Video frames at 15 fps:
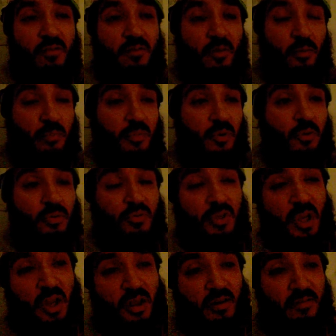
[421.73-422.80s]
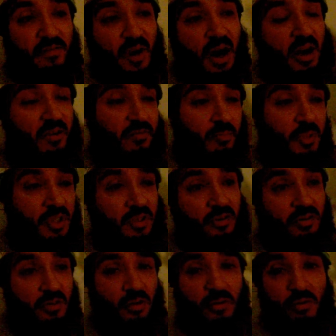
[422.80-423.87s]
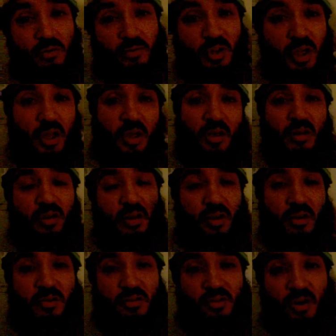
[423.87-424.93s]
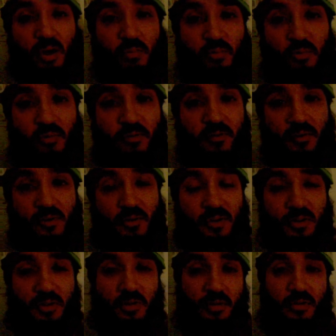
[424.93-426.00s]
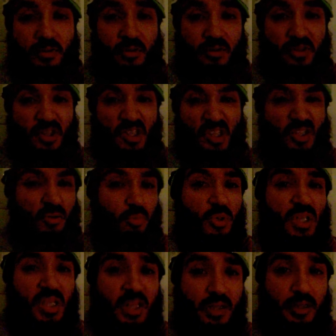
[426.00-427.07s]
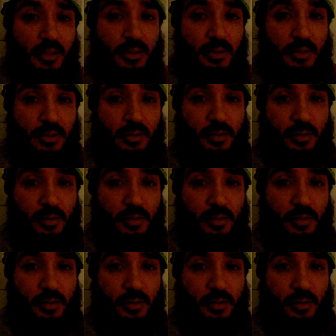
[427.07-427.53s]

from those five meter tall uh, subwoofers each weekend